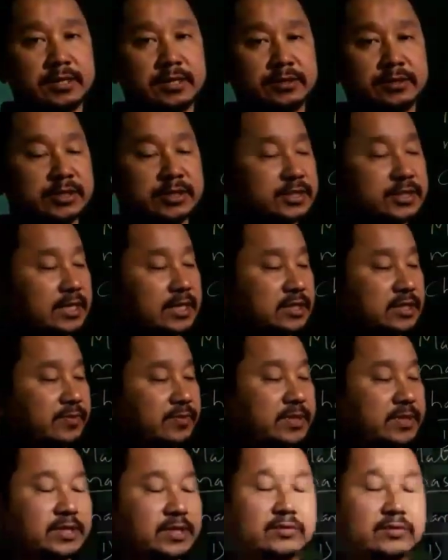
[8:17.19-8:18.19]
this
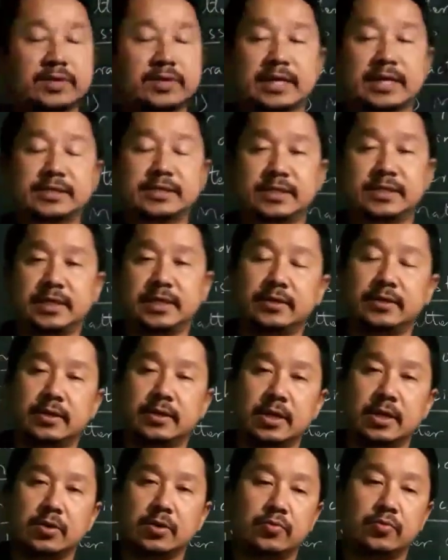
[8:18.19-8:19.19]
activity you can see,
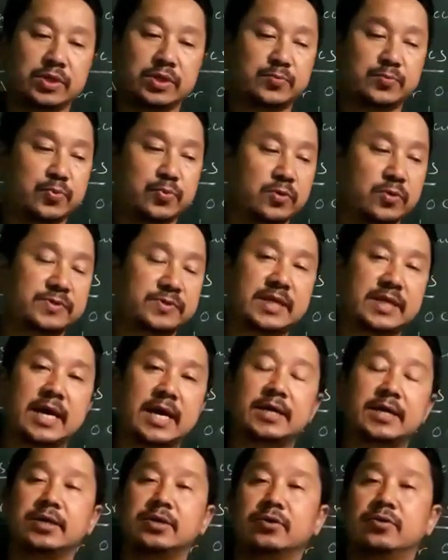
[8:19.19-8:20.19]
which proves
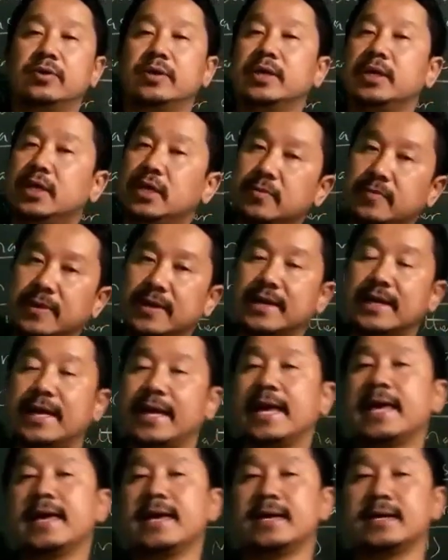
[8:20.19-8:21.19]
that even
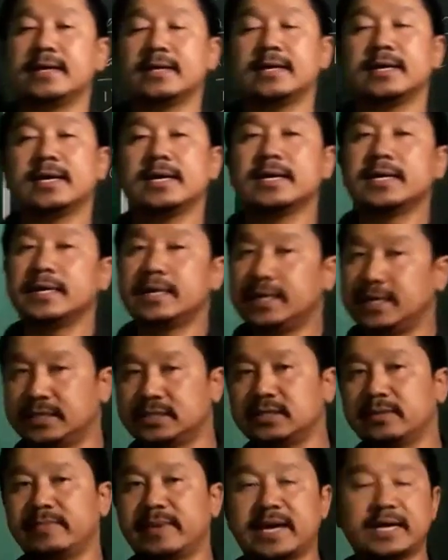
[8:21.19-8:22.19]
air
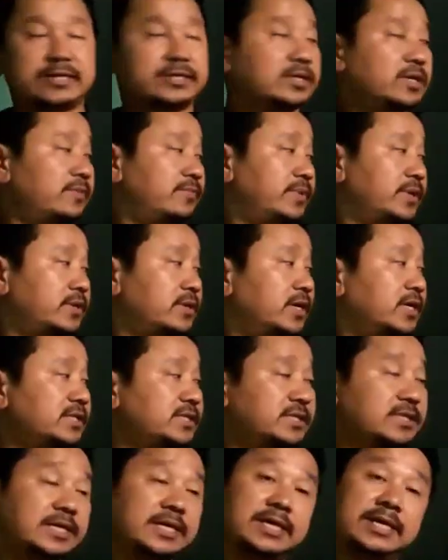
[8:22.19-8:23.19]
is a matter
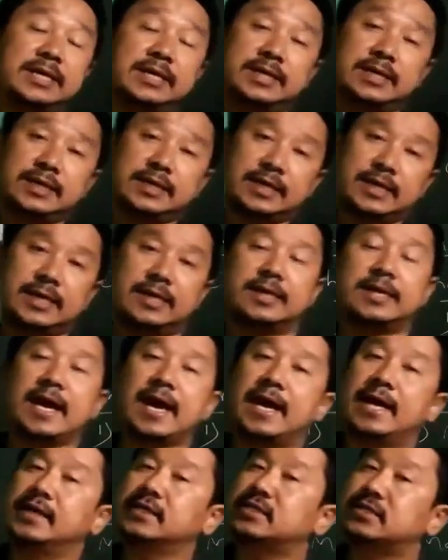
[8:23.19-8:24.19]
because air
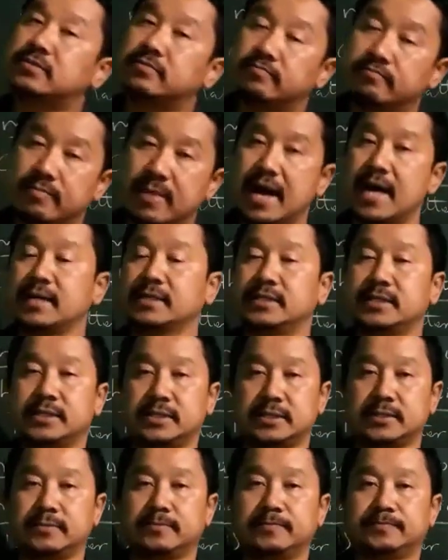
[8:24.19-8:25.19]
has
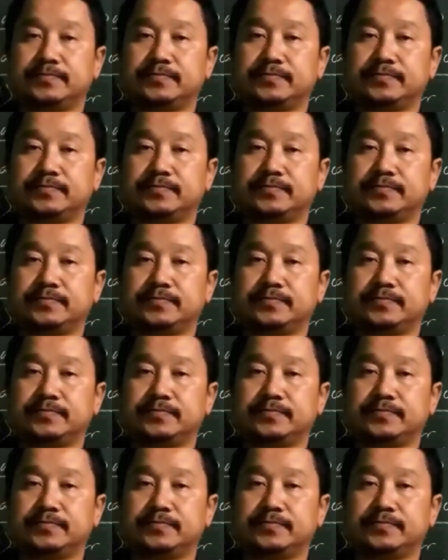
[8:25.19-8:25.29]
mass.